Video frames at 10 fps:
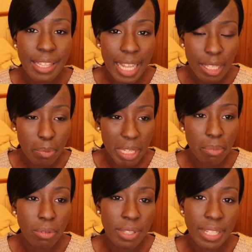Let the
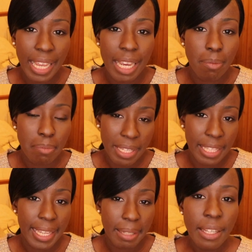people that count be
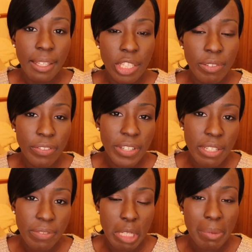there. The other thing
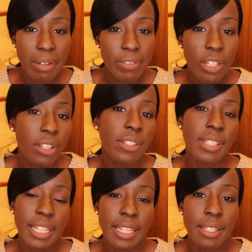to think about for
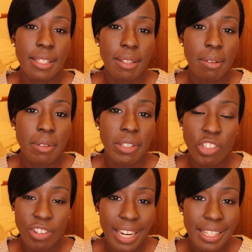cost is your
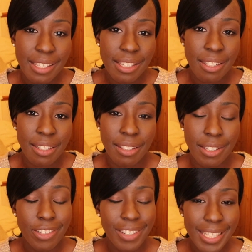dress.
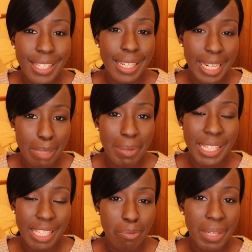The dress is an
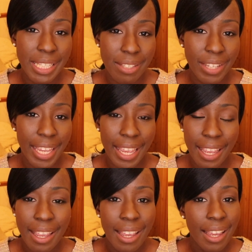expensive piece of
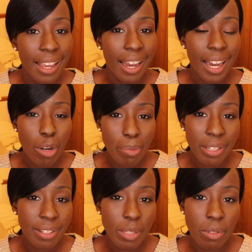kit. I'll be
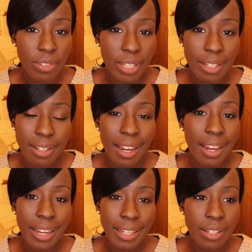honest with you,
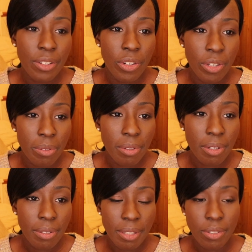I knew
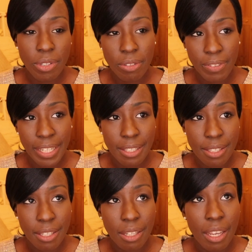the two
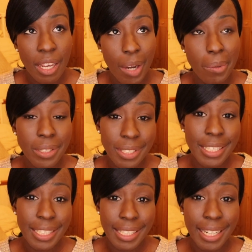things. I wanted
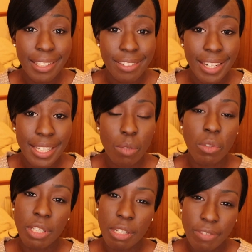a designer dress, I
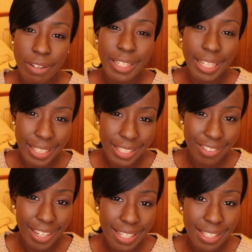wanted a very nice
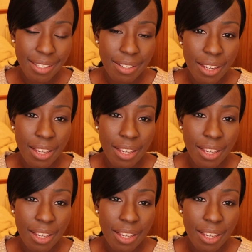dress.